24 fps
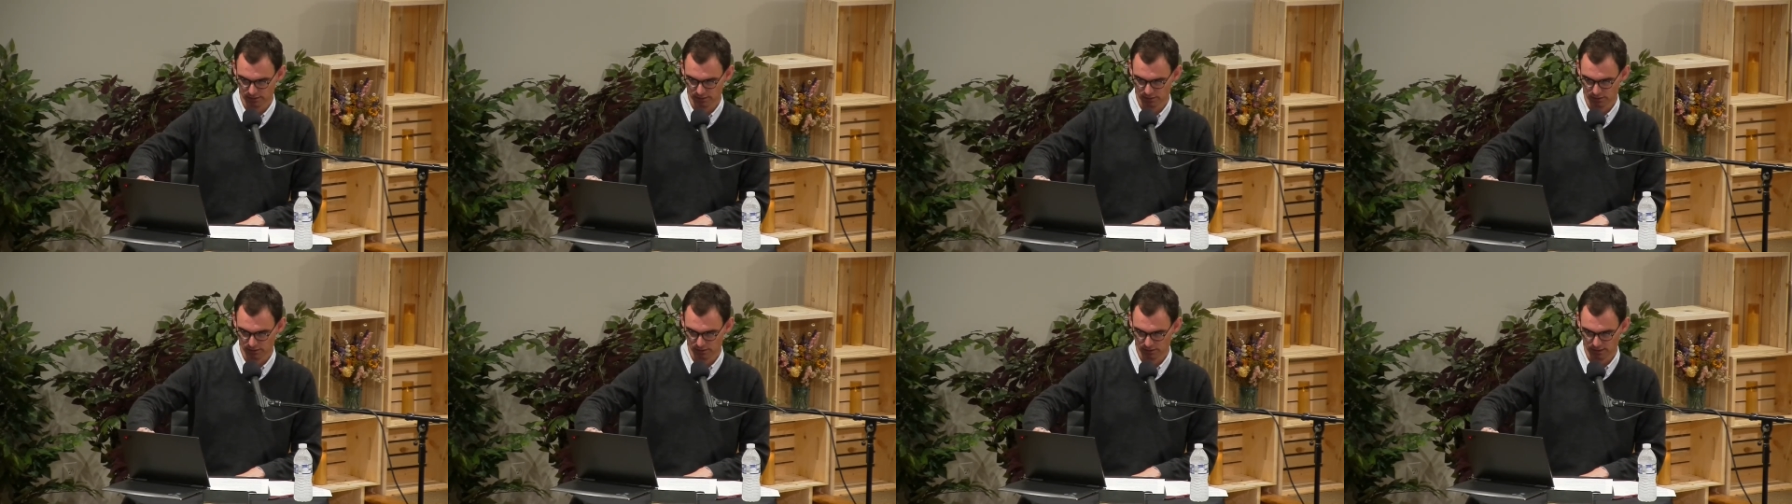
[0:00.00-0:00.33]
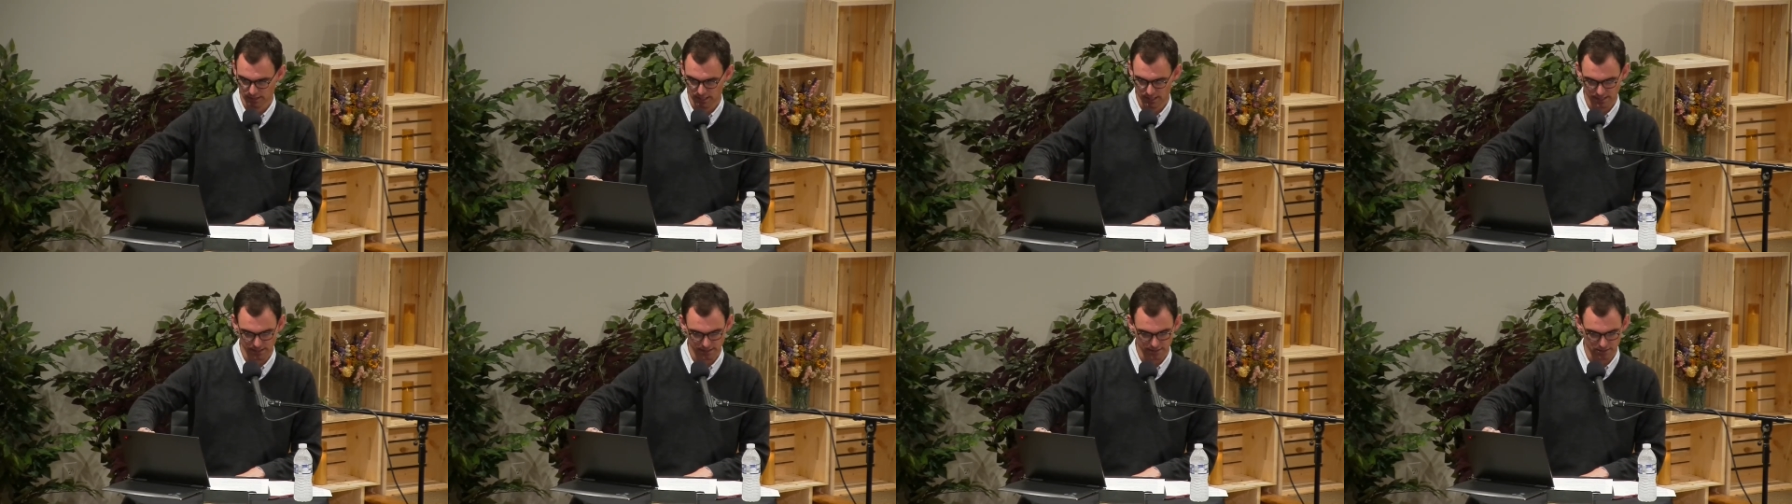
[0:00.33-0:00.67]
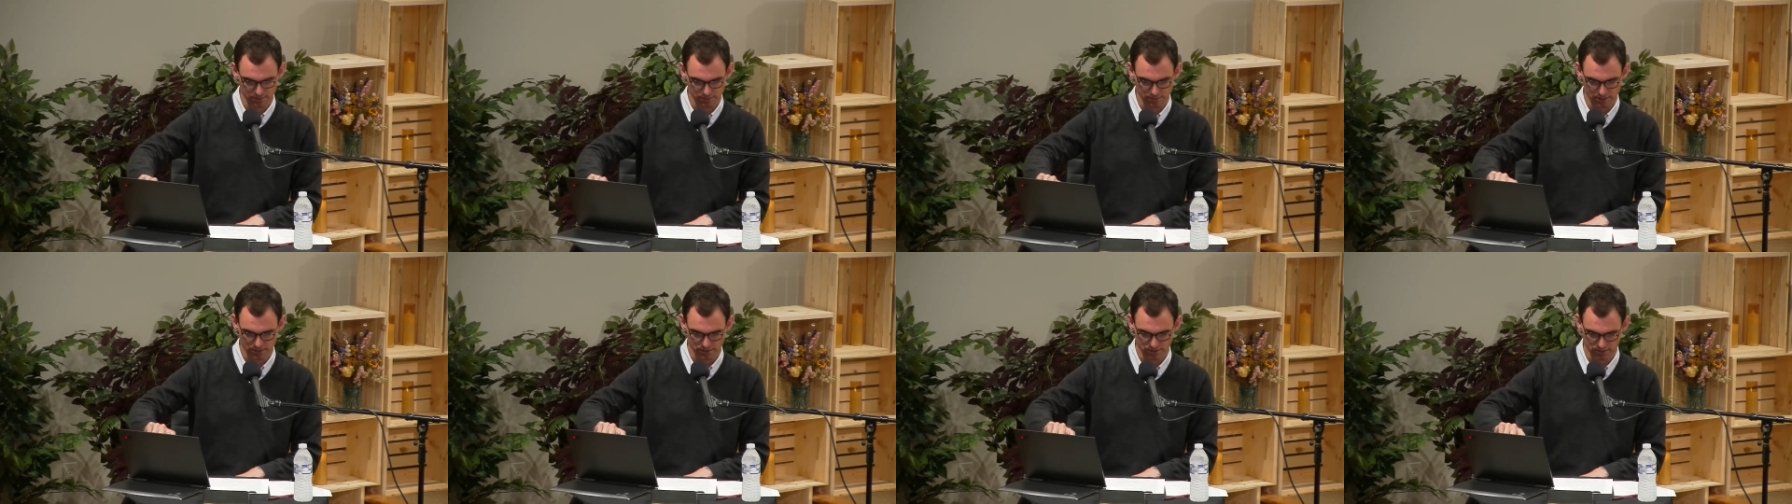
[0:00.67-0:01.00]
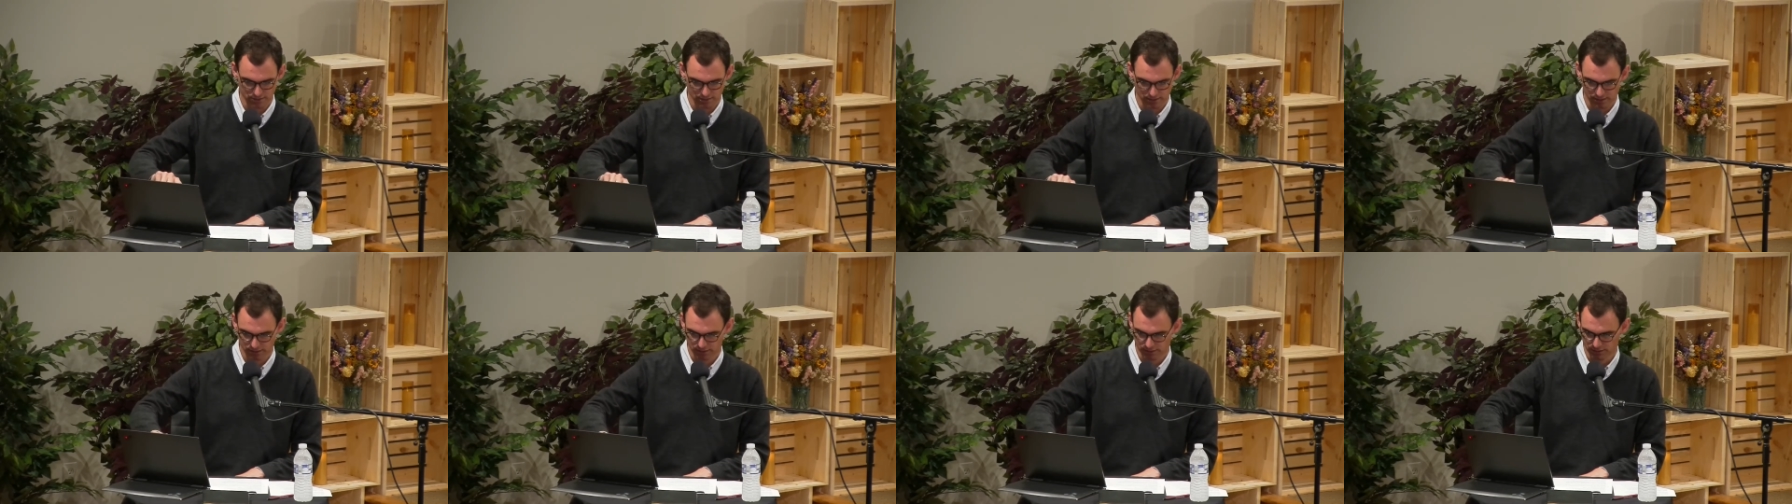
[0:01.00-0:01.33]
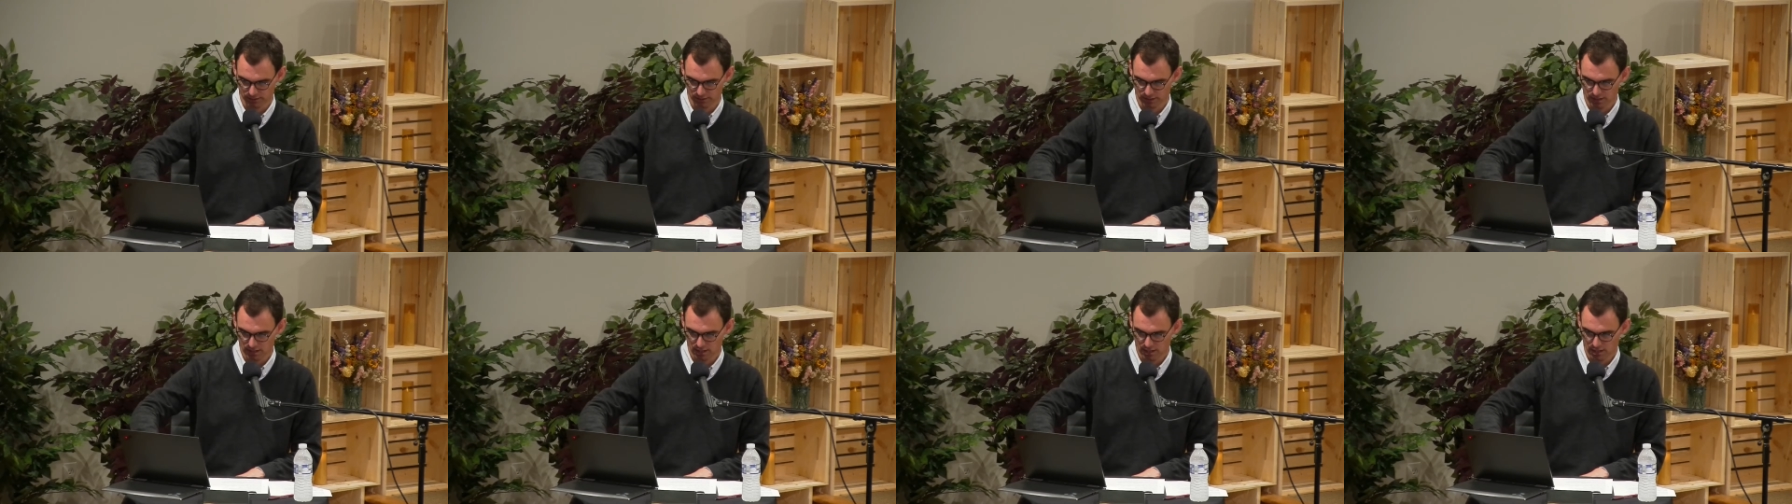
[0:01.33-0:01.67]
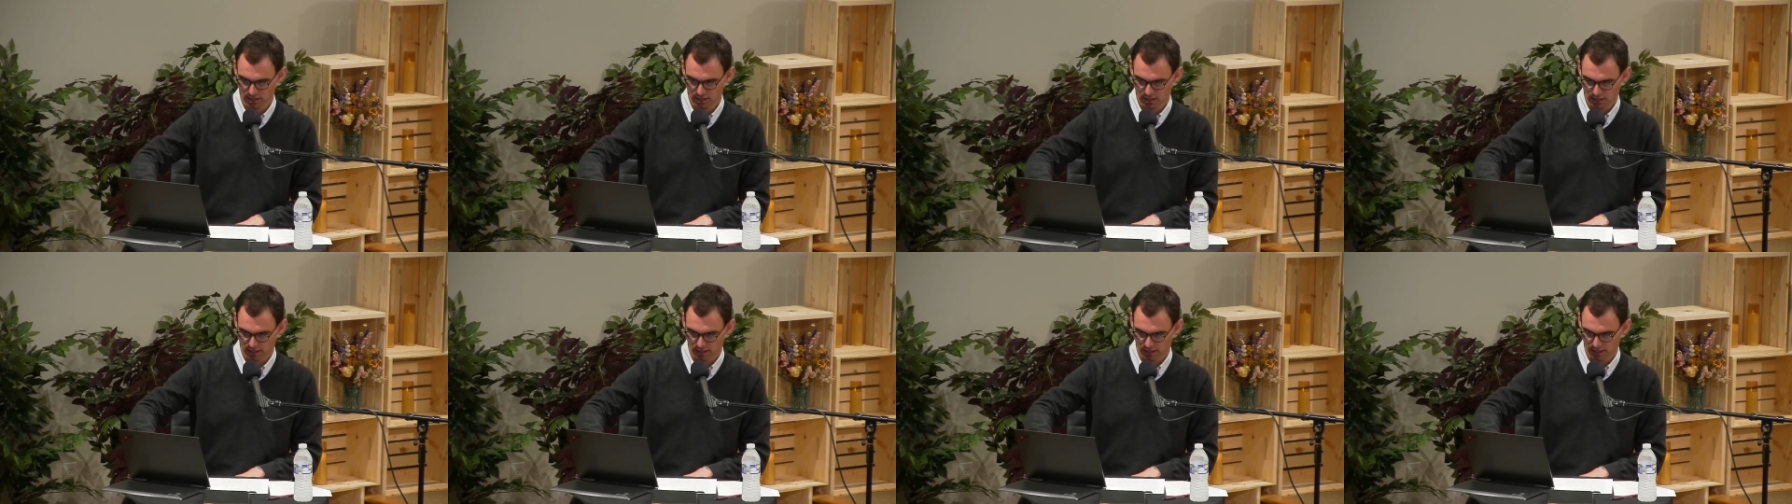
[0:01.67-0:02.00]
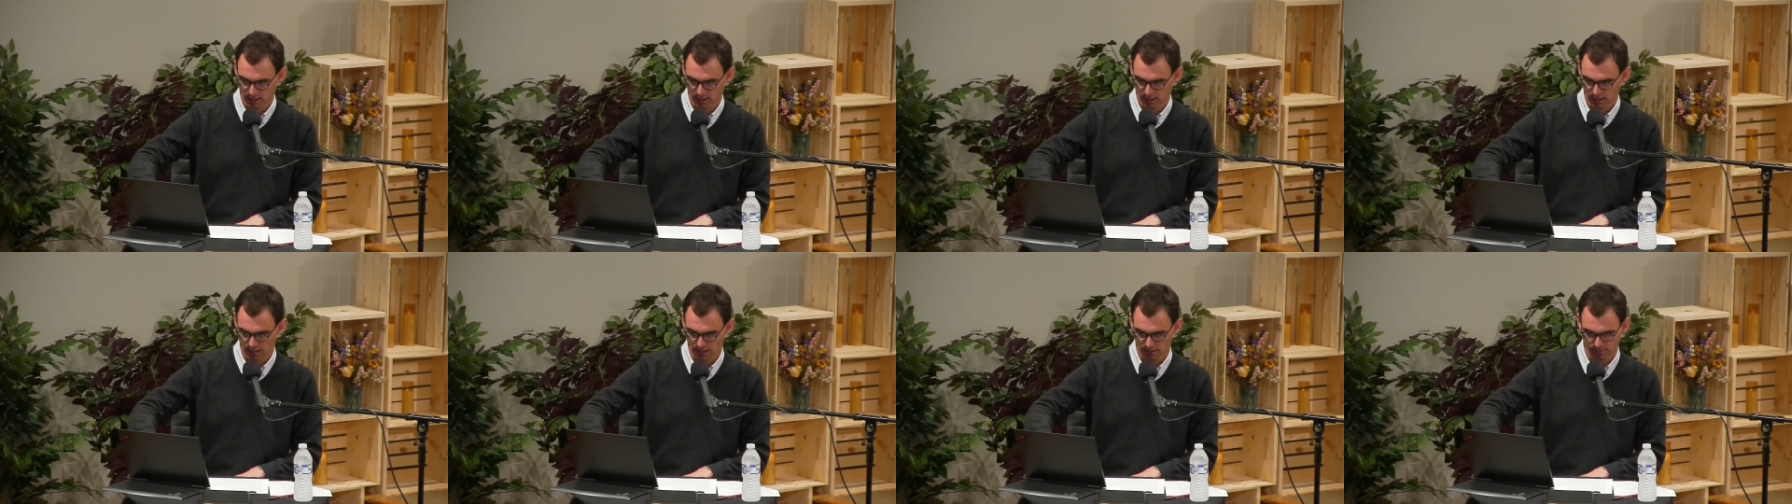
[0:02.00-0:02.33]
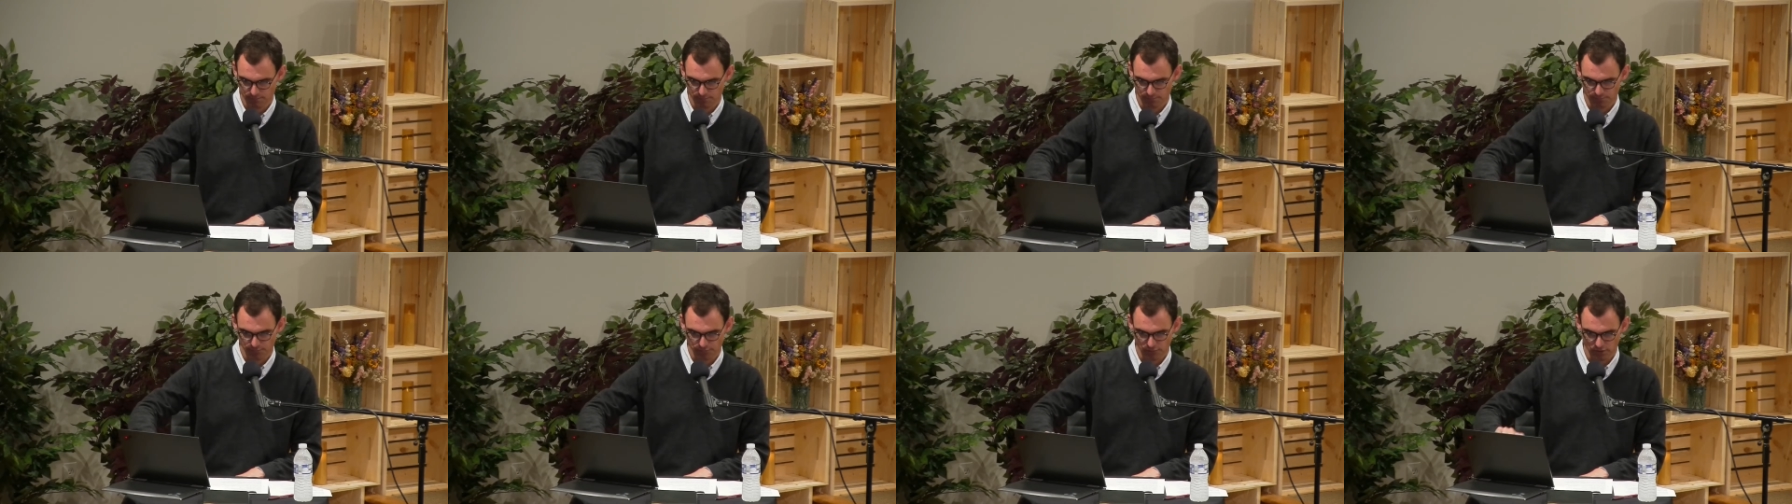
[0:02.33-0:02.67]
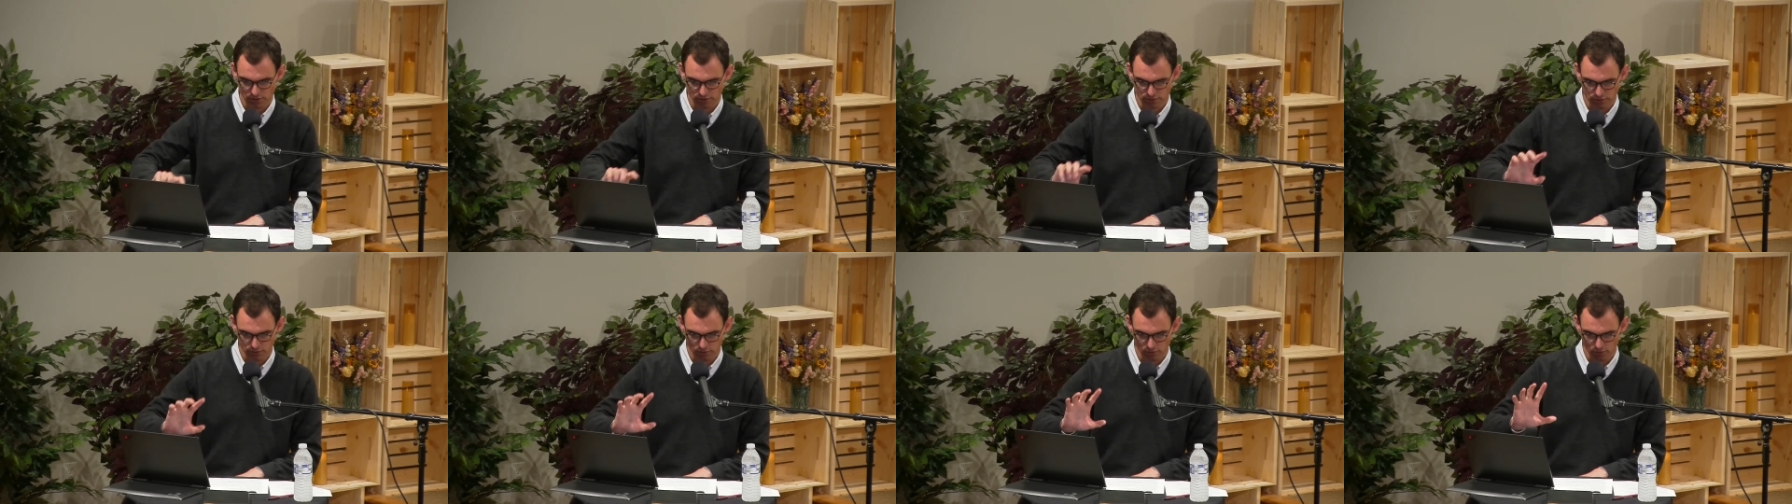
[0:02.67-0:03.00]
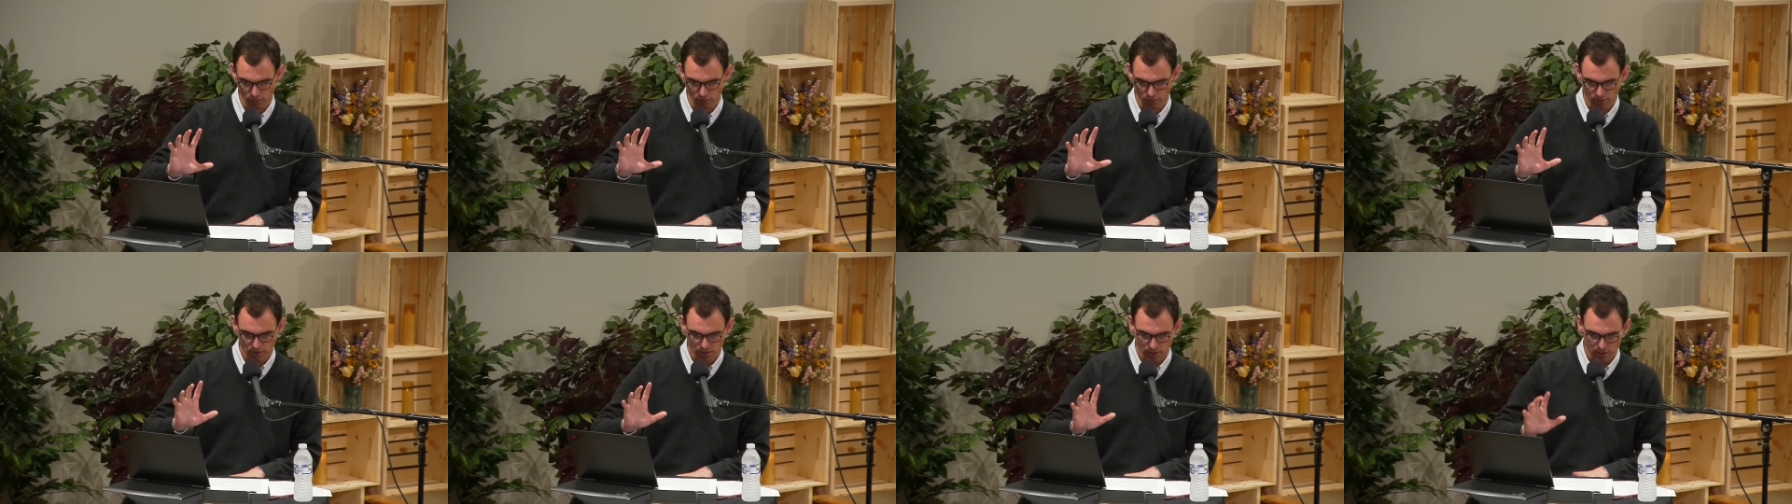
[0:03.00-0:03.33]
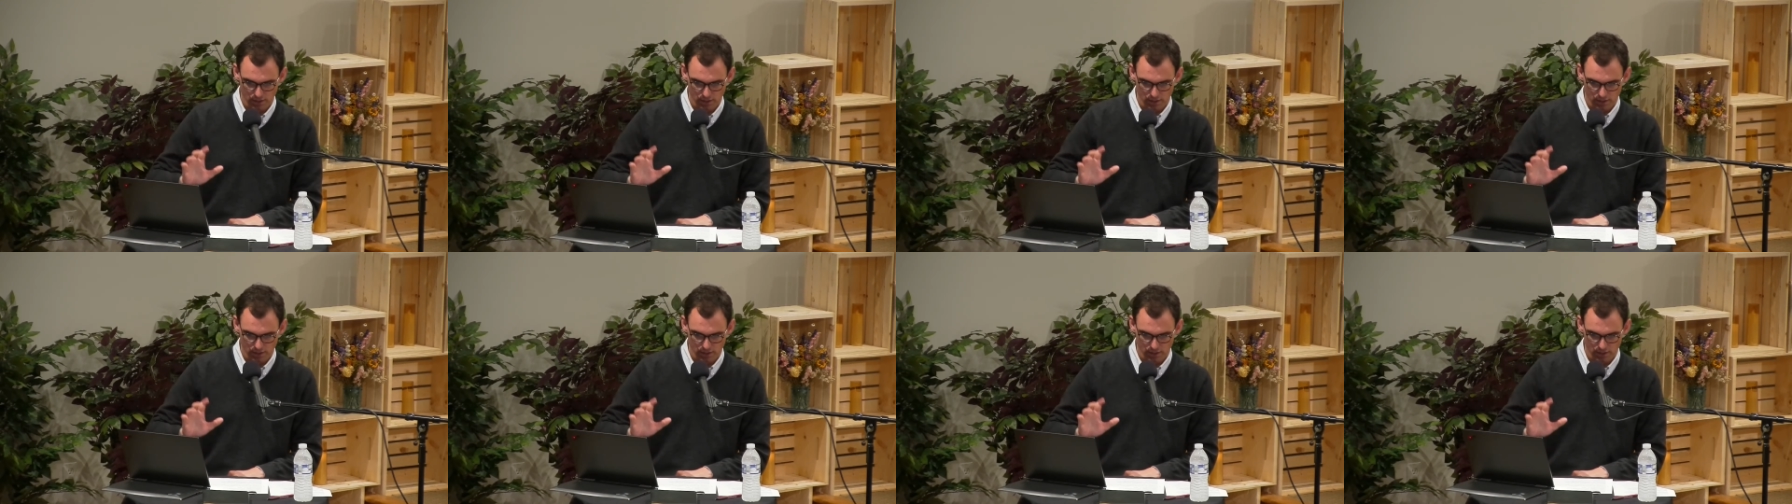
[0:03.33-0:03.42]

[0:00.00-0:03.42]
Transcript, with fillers: or our catechism answers that clearly. Um, so